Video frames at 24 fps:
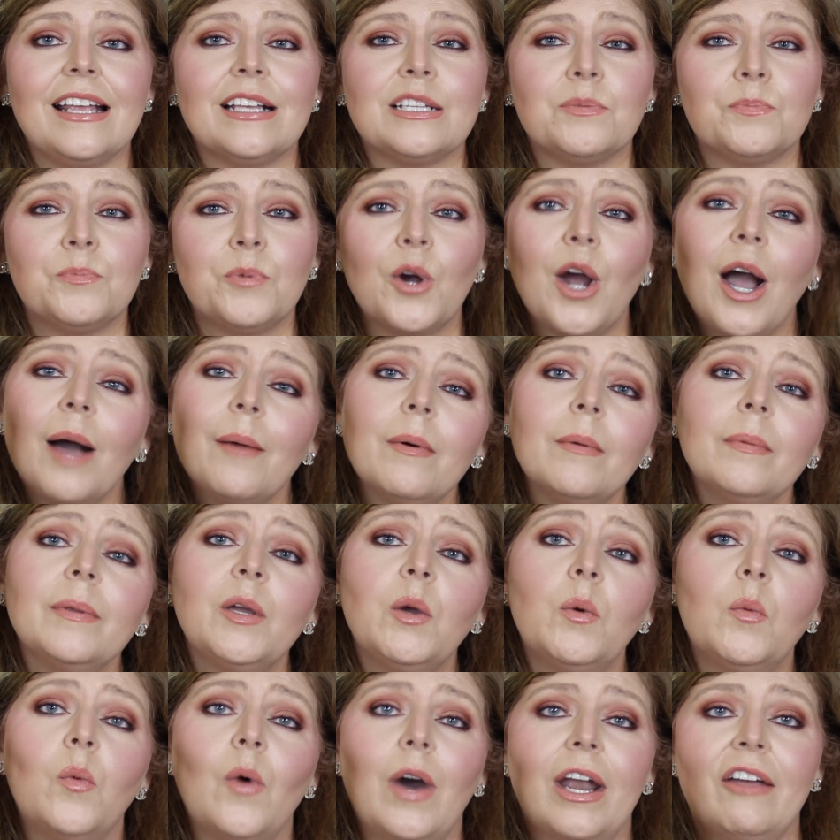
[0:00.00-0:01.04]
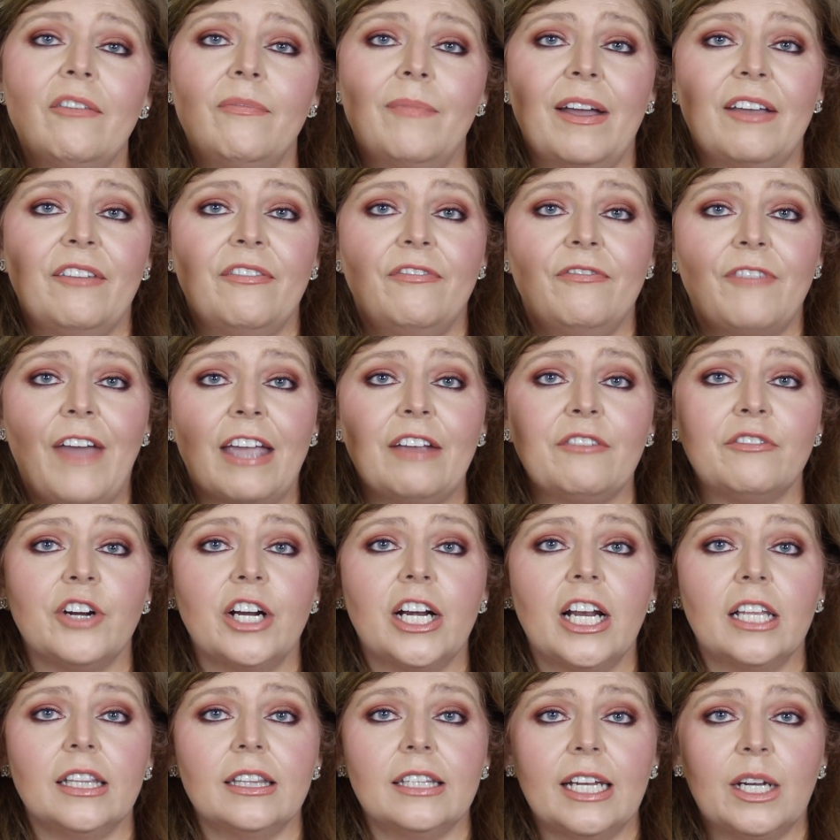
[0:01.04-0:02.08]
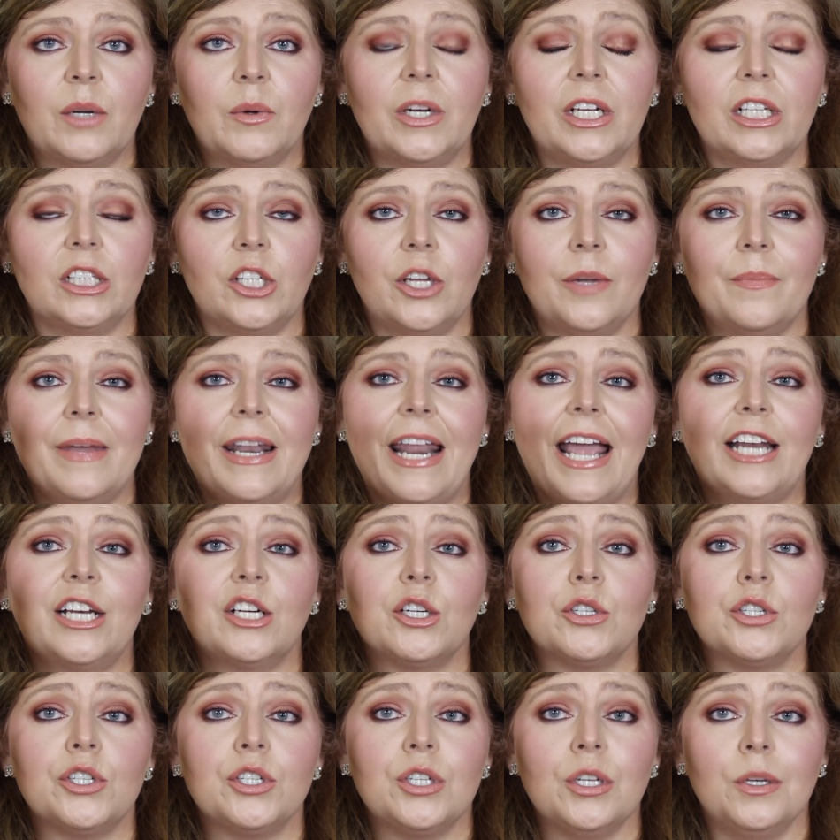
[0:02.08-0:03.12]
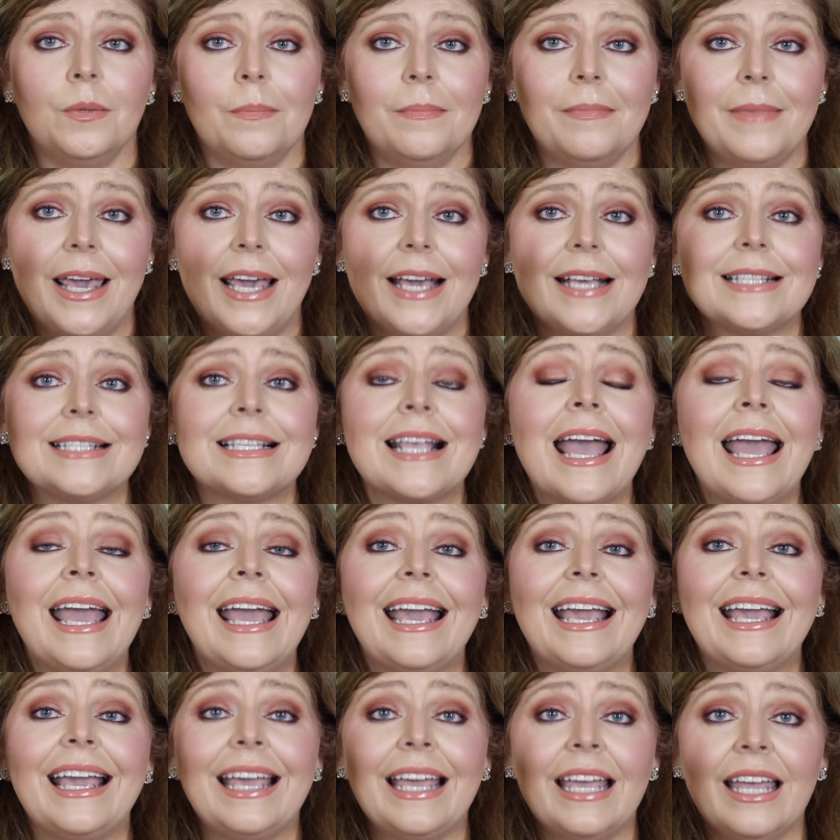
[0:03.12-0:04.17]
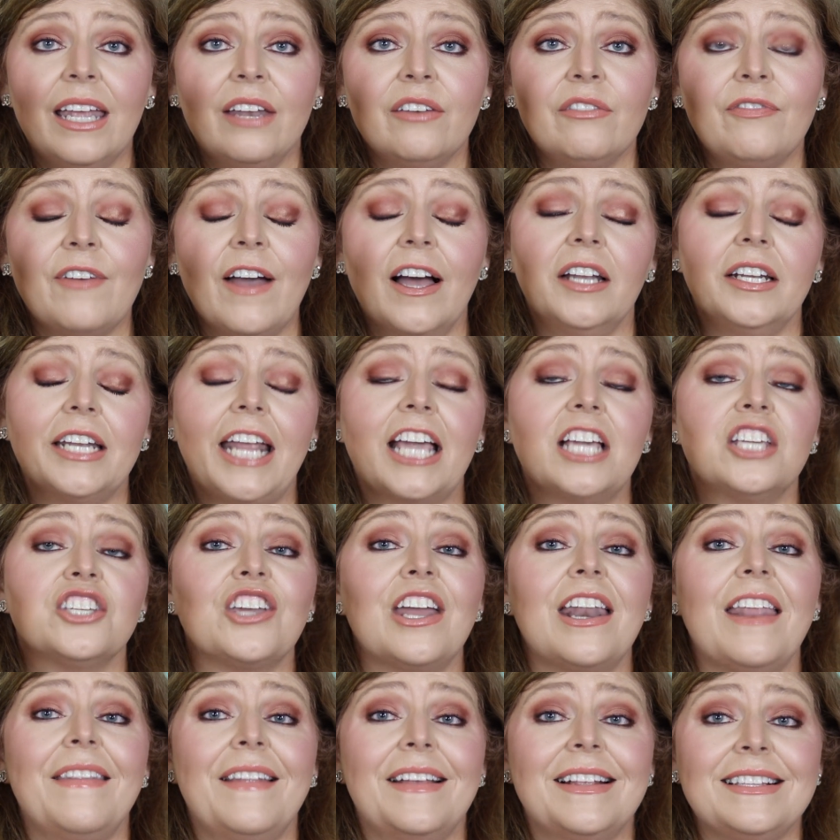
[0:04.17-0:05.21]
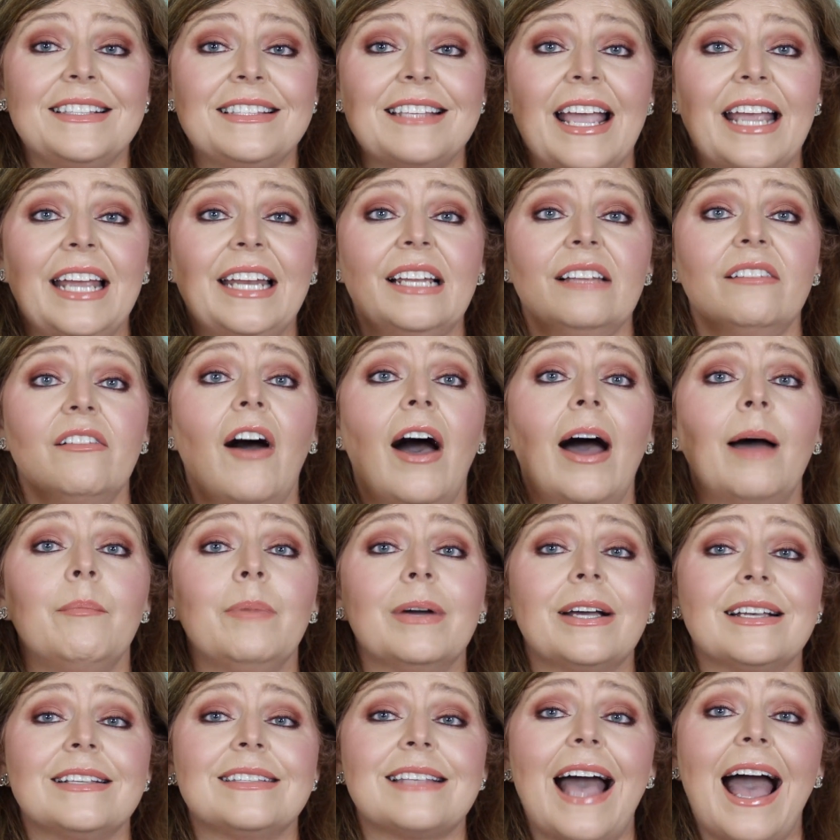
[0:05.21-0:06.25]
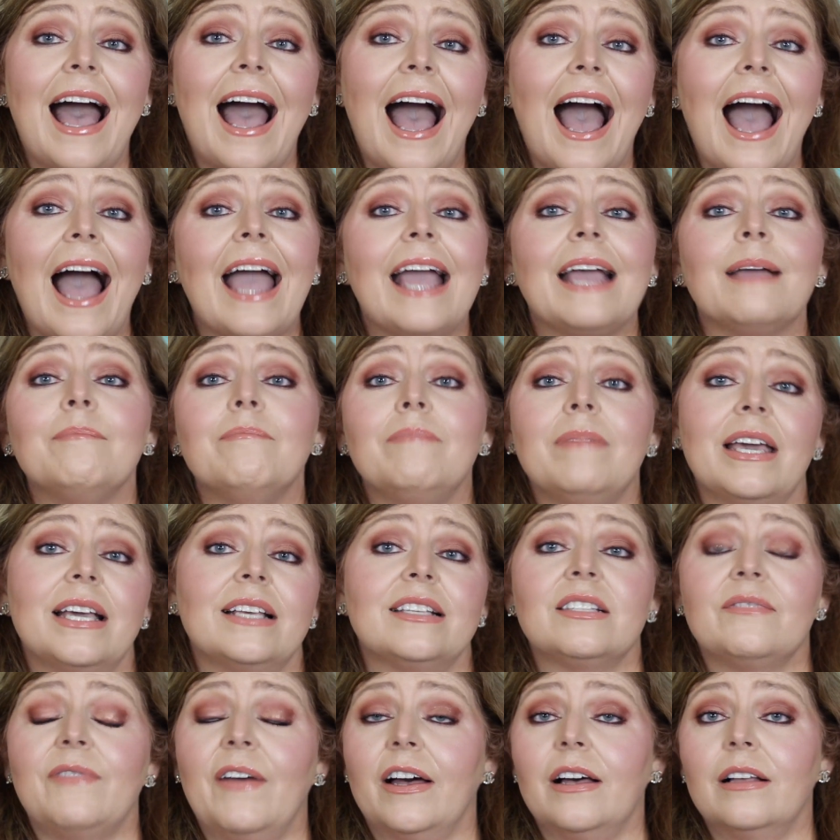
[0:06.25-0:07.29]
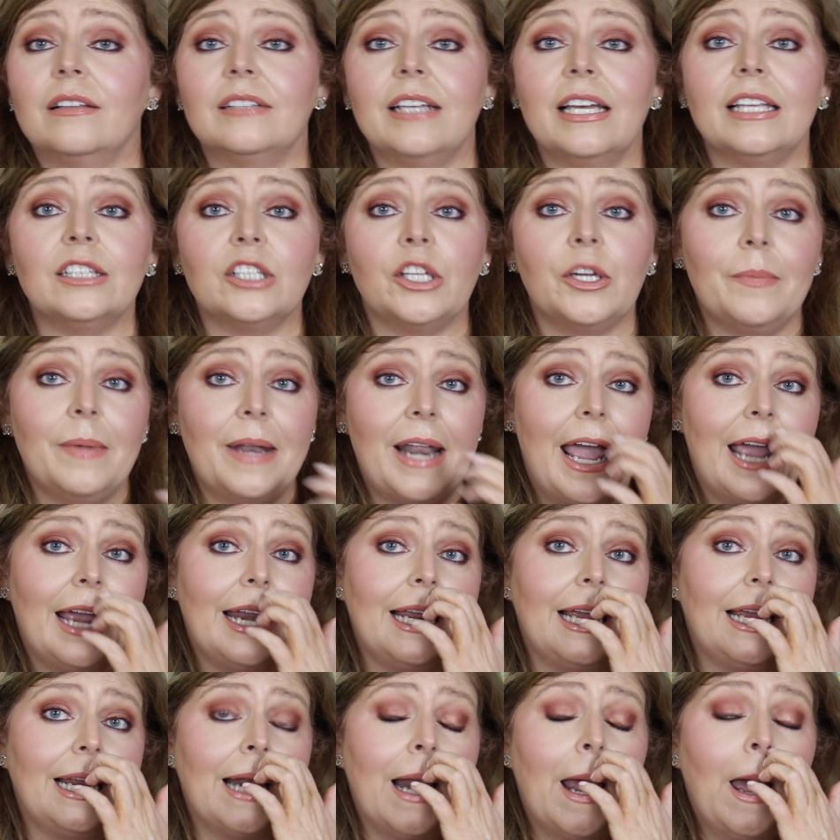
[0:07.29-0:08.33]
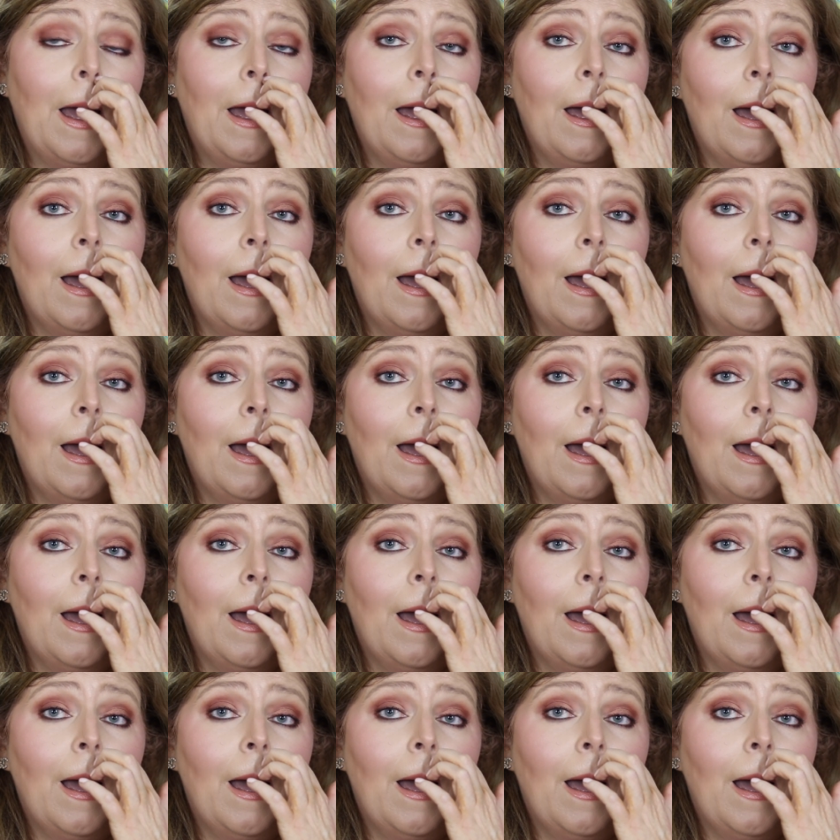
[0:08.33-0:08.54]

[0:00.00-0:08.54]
It's probably one of my favorite liquid illuminators to mix in foundation, and that's saying a lot because I mix illuminators